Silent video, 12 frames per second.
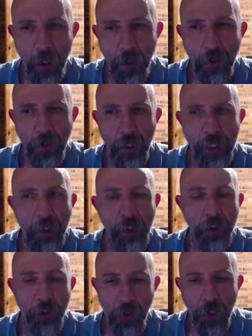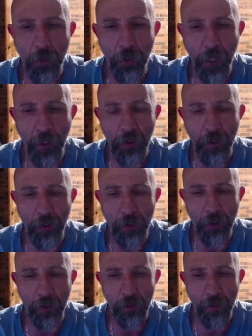You need to document it
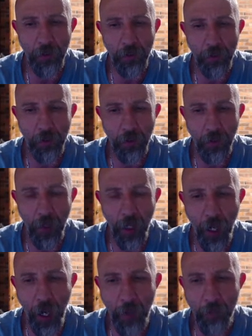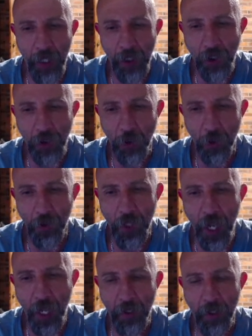and make sure
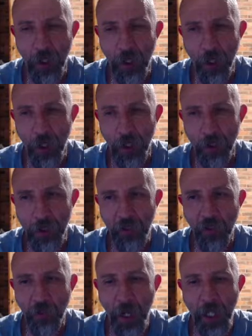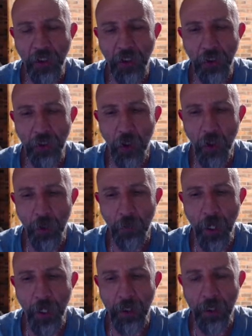that the information you
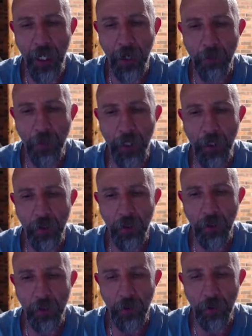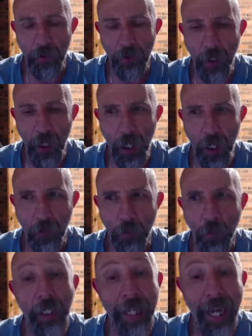documented can be
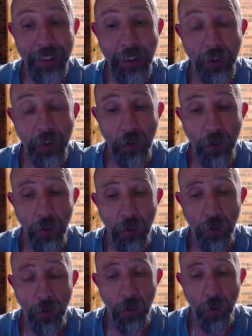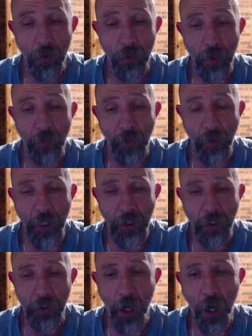reenacted, or if you
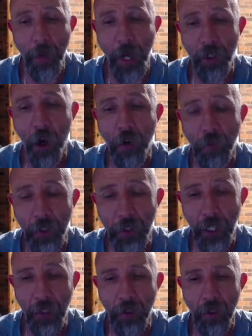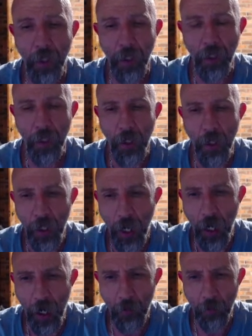need to go back over it again,
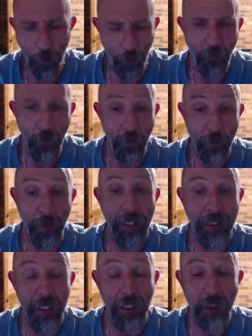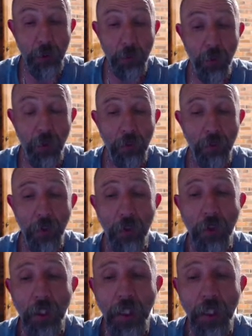from a pen tester's point of view, you